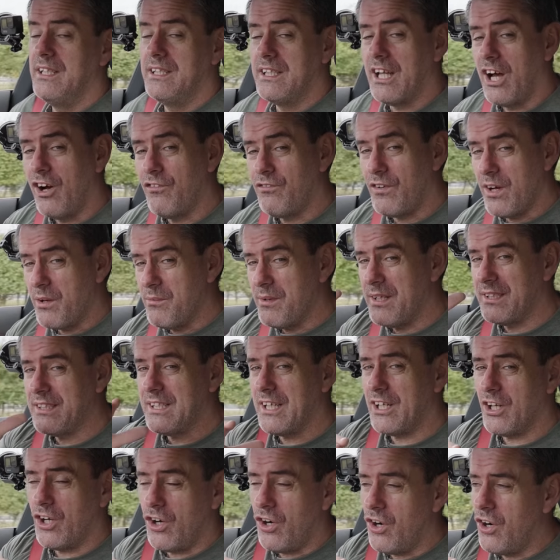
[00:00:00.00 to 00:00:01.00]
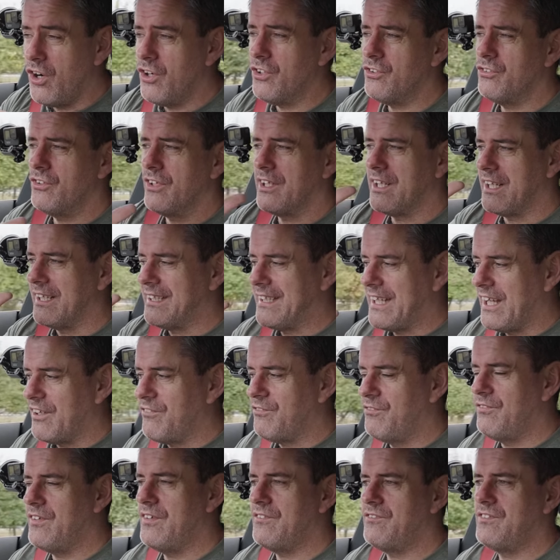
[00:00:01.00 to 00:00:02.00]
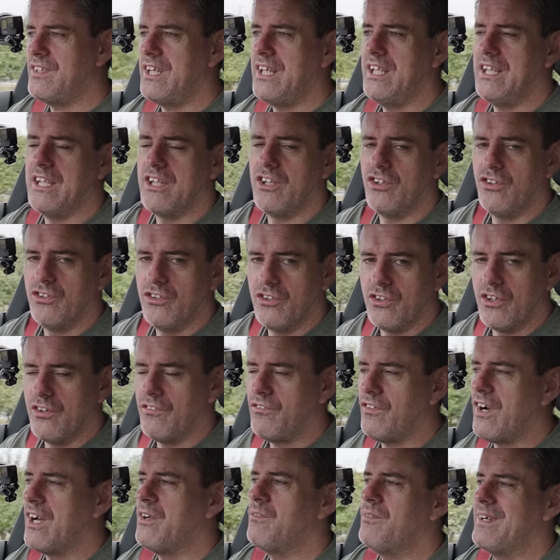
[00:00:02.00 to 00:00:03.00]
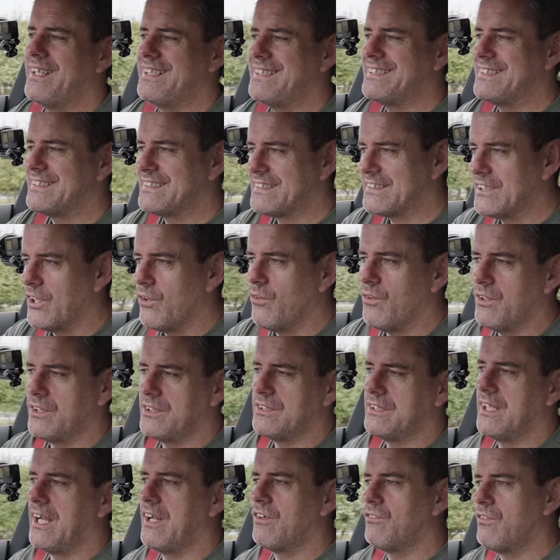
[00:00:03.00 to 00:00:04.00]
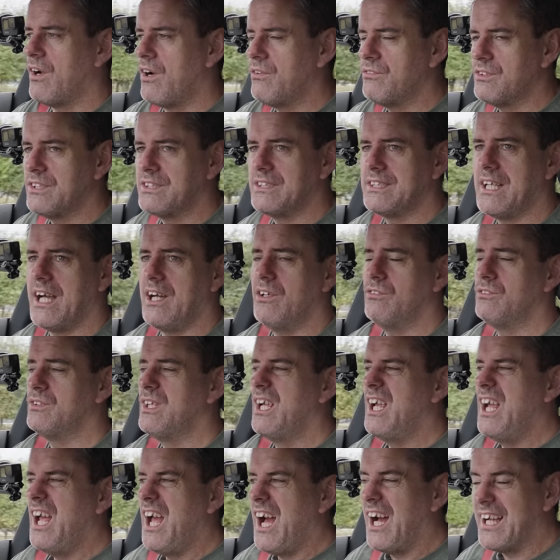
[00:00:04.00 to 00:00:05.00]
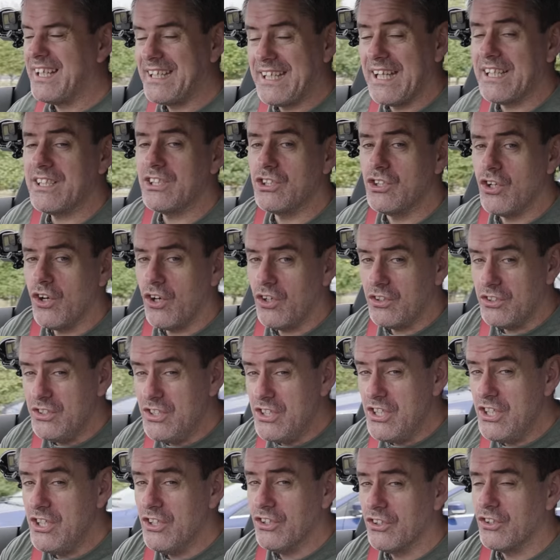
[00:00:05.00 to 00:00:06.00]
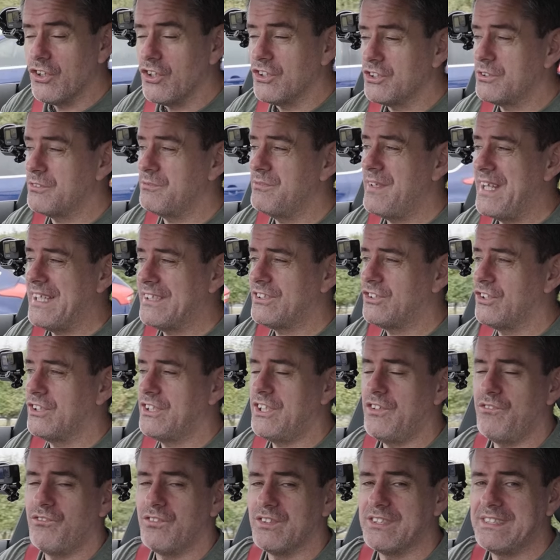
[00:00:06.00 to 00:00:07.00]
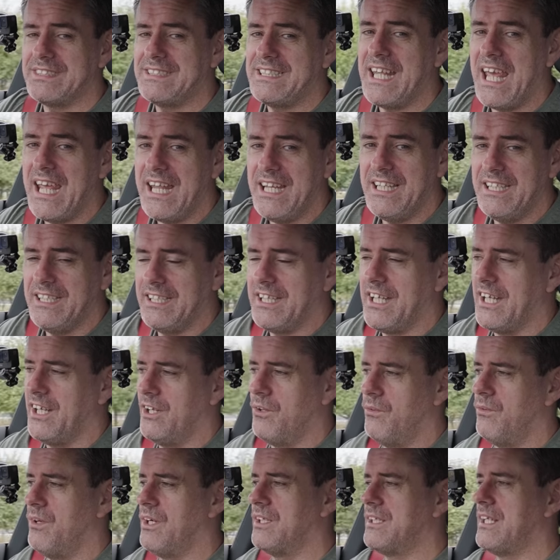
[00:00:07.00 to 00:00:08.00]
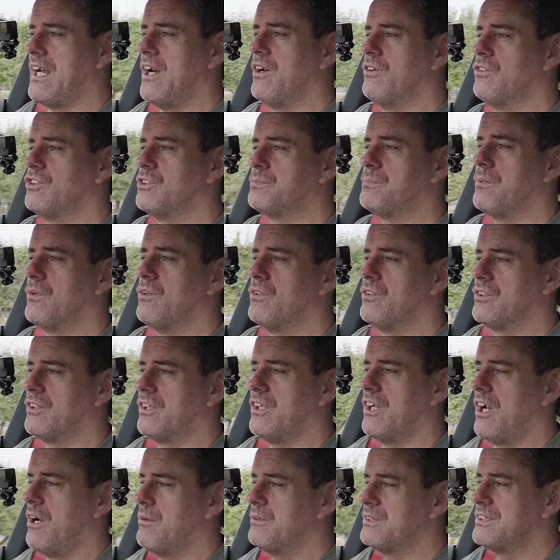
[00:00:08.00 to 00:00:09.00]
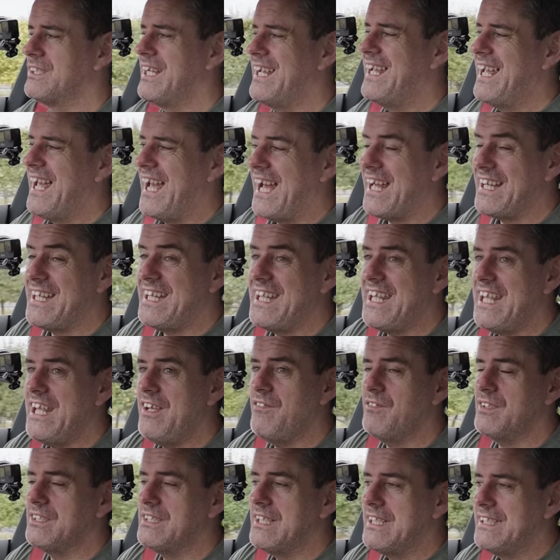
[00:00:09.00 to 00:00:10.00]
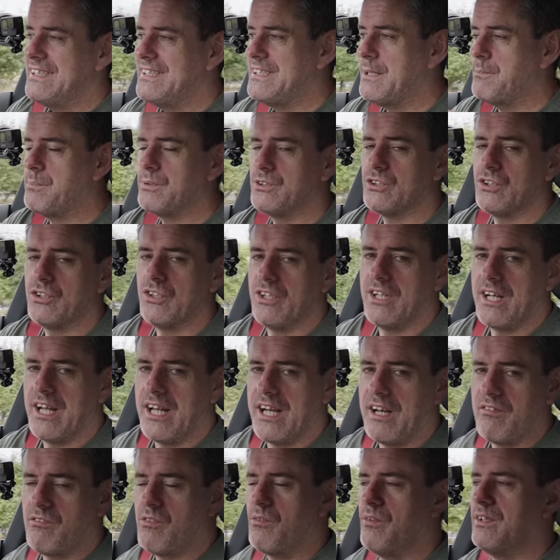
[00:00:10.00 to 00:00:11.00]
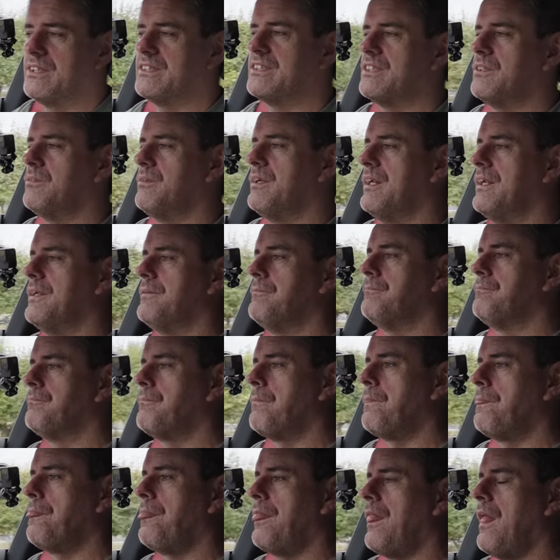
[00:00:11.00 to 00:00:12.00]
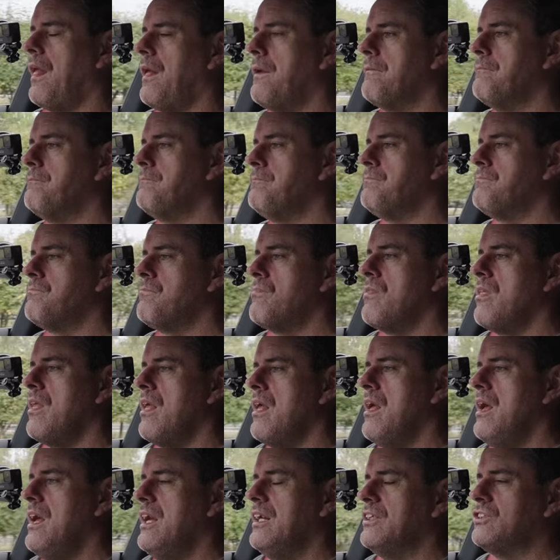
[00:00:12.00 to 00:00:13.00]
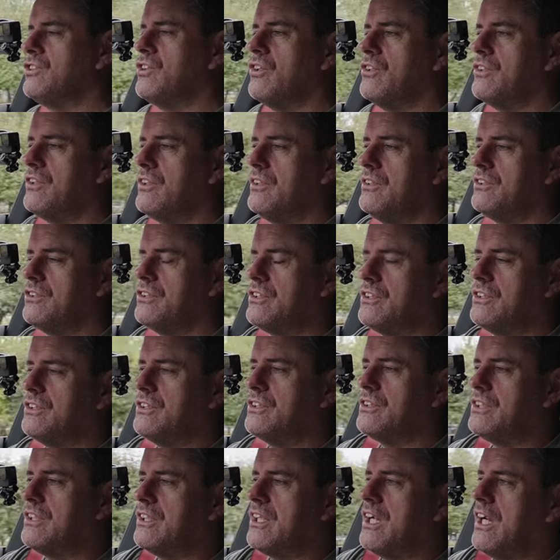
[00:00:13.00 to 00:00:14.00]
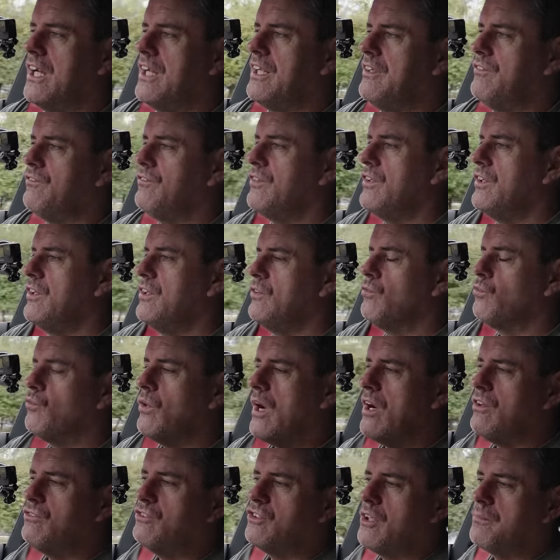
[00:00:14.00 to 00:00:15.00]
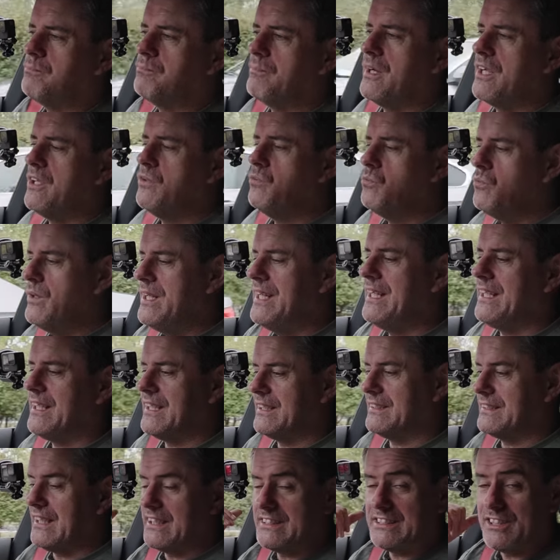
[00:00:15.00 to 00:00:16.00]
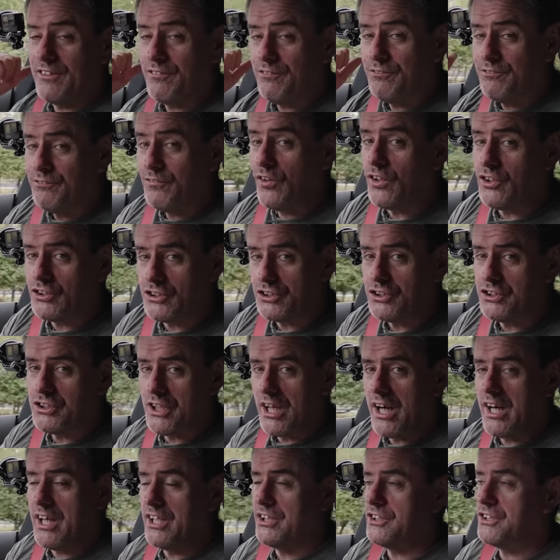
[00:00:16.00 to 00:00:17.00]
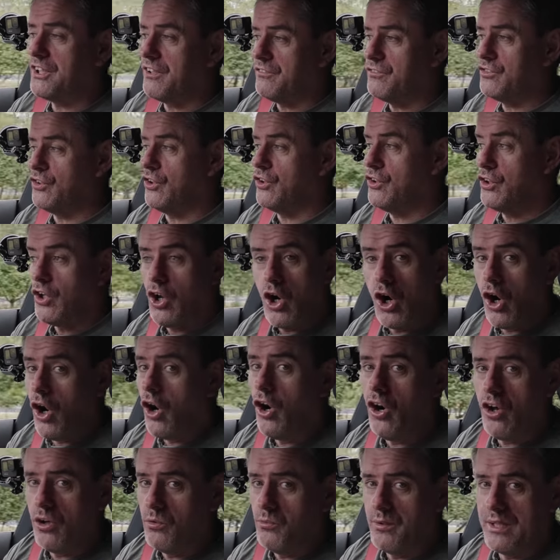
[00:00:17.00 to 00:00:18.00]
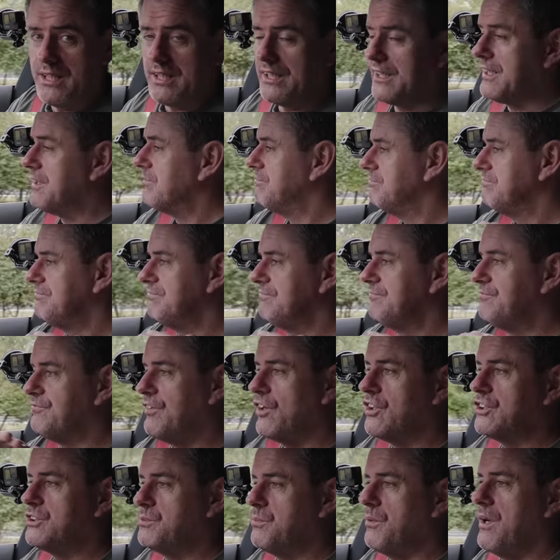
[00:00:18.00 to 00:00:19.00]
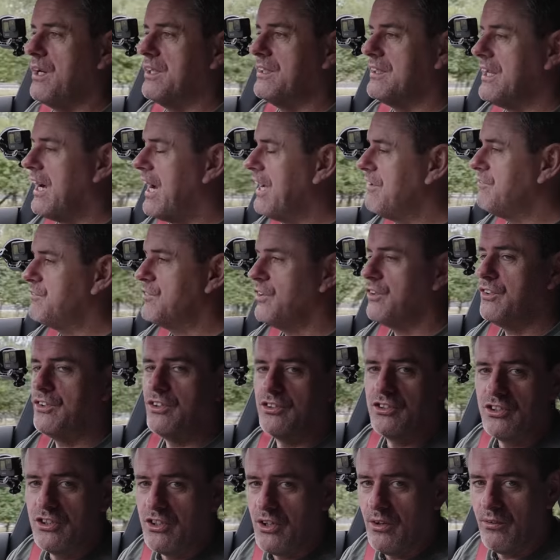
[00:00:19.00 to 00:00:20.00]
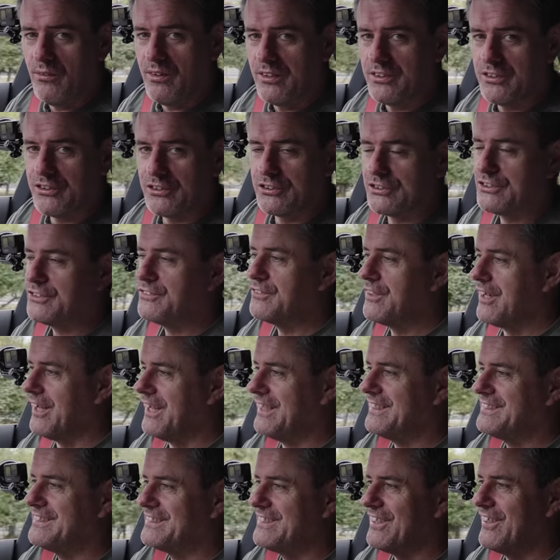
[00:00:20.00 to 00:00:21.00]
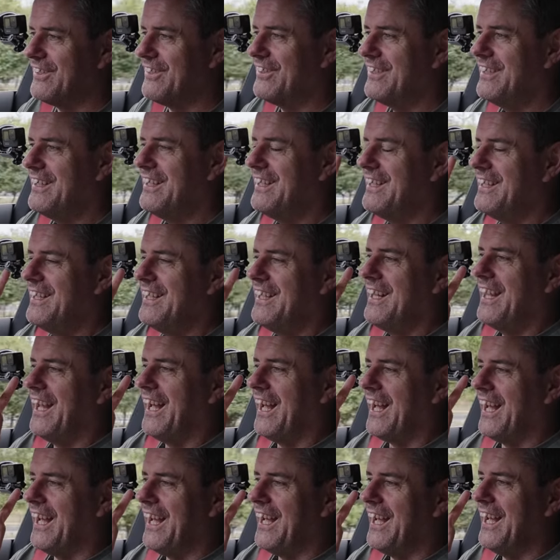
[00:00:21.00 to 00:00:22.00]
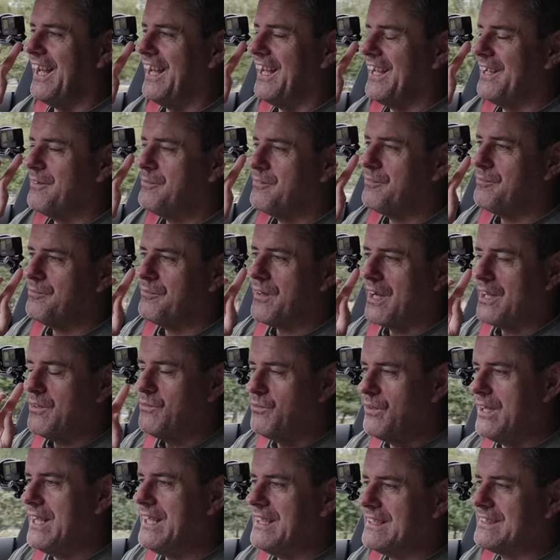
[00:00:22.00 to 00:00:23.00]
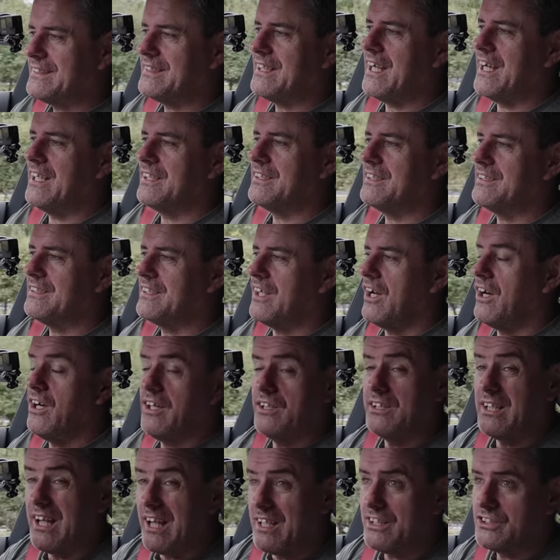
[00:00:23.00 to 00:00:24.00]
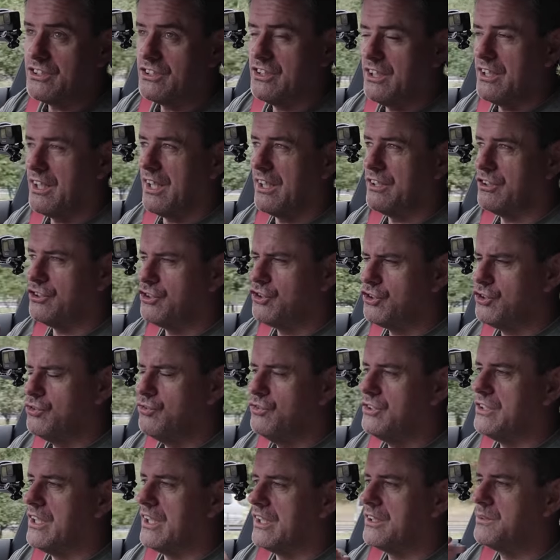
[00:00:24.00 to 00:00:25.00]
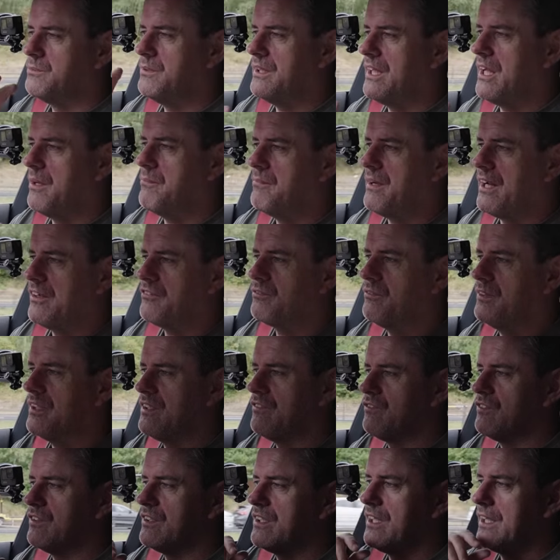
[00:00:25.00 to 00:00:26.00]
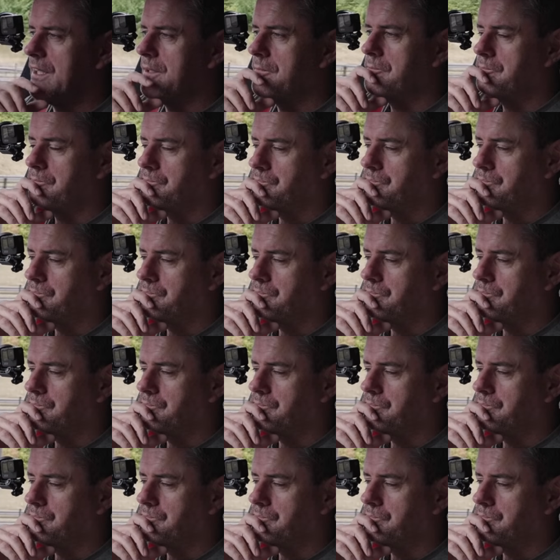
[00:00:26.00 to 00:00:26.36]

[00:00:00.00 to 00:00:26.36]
Now, if I went at 100, I'd get 15 and under. If I went slower than that around the town, I'd get near, as makes no difference, 10 kilowatt hours per 100 kilometers, and even dips under that every once in a while. So to kind of round up my week, because that's the first charge I've done all week. First one, I've done no others, right? So my week started on actually kind of Tuesday, because we came back from a different thing.